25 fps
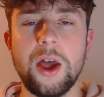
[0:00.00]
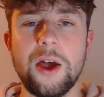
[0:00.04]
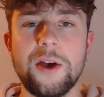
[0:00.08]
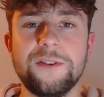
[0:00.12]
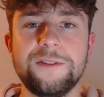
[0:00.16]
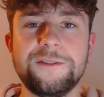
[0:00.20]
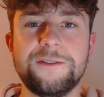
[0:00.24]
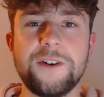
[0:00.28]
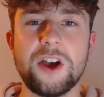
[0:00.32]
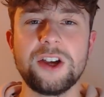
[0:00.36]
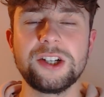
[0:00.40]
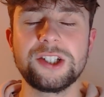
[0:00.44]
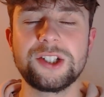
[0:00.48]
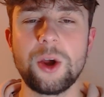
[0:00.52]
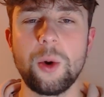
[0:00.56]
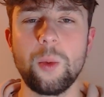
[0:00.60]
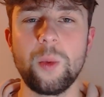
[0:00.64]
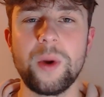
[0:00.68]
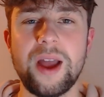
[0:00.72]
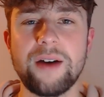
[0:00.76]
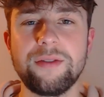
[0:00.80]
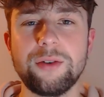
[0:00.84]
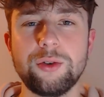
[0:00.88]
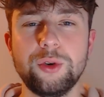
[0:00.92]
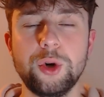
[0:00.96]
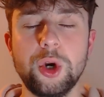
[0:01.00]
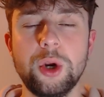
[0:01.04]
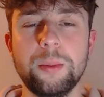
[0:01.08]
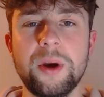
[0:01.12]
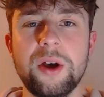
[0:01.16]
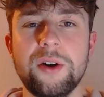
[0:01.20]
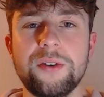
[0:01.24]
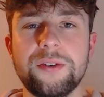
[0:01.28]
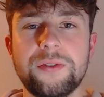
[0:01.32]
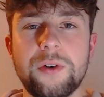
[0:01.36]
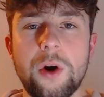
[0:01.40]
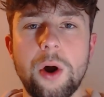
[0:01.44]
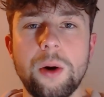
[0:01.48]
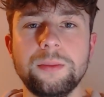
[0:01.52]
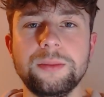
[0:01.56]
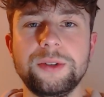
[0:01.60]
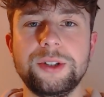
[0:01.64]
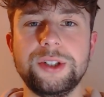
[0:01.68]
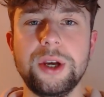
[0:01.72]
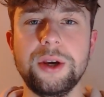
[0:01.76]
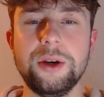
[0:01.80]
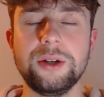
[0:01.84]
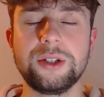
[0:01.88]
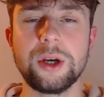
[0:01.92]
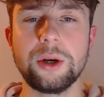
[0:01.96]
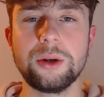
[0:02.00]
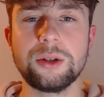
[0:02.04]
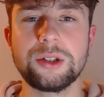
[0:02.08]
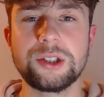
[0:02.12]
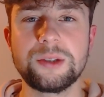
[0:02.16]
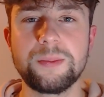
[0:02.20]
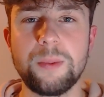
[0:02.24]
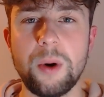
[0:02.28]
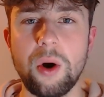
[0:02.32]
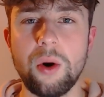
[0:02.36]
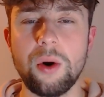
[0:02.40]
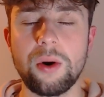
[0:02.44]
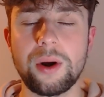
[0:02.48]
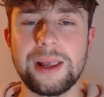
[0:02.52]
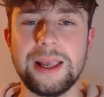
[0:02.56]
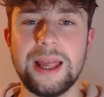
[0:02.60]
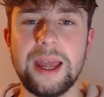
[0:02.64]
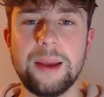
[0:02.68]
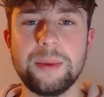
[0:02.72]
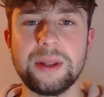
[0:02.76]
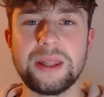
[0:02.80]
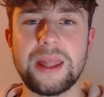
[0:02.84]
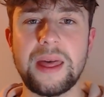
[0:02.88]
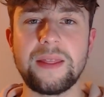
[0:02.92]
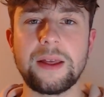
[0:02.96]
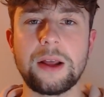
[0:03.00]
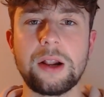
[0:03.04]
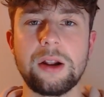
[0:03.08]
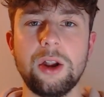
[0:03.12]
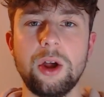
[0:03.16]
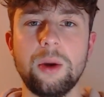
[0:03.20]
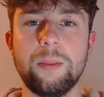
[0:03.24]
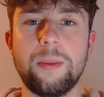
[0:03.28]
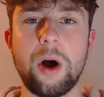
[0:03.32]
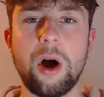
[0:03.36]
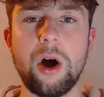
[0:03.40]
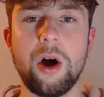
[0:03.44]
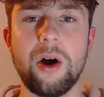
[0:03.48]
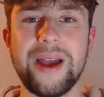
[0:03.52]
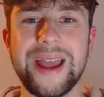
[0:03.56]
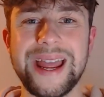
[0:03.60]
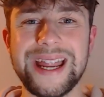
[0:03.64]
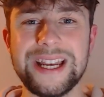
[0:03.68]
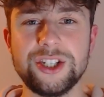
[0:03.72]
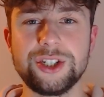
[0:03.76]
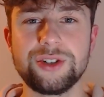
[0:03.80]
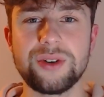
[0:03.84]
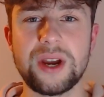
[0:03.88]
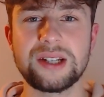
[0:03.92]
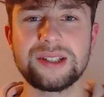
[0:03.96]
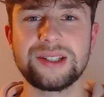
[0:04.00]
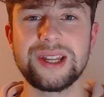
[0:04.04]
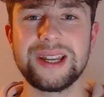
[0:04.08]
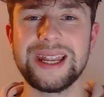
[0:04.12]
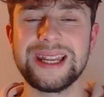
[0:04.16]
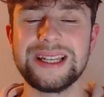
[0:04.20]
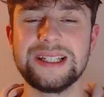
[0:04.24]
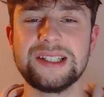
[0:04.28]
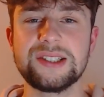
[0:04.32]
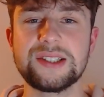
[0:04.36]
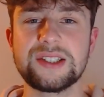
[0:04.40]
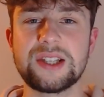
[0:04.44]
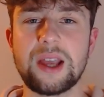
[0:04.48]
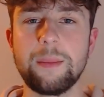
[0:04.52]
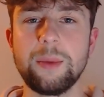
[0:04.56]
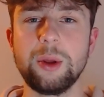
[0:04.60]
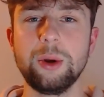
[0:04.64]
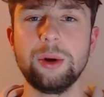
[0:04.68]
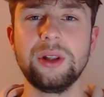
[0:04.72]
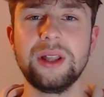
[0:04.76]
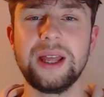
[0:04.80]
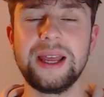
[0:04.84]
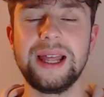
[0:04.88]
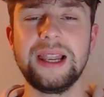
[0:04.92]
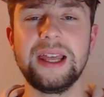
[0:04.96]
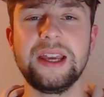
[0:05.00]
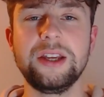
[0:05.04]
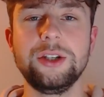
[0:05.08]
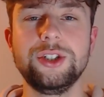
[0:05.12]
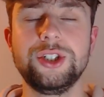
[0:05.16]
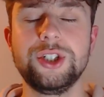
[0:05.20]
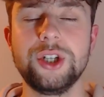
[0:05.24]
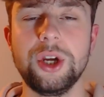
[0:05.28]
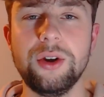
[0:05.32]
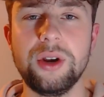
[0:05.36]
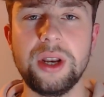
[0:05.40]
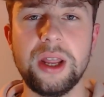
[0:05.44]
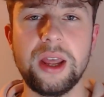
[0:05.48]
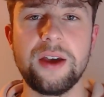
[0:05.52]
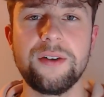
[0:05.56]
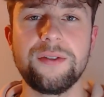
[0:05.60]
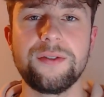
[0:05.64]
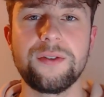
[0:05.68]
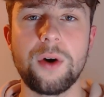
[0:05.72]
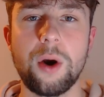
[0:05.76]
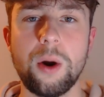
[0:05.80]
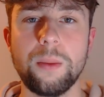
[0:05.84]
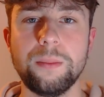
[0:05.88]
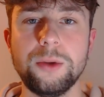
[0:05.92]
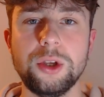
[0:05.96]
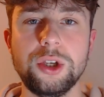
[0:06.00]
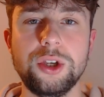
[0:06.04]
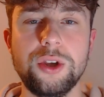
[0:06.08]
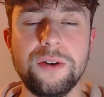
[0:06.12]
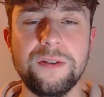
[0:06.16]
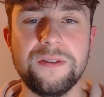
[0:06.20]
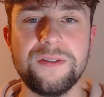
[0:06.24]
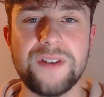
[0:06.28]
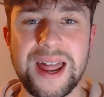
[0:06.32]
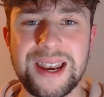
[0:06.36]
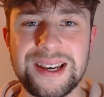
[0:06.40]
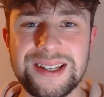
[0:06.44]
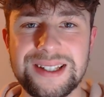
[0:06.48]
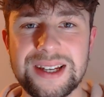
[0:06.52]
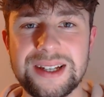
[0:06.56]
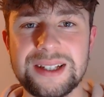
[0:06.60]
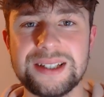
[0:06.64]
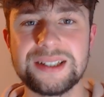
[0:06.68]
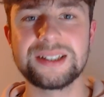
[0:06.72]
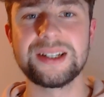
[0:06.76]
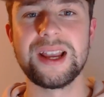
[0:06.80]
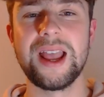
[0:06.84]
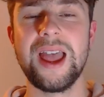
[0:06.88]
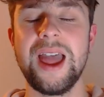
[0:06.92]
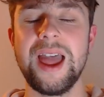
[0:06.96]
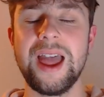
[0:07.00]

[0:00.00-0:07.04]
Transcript: First up, we have a rumour from Tutto Sport claiming that the club are interested in Samuel Illing Jr. from Juventus.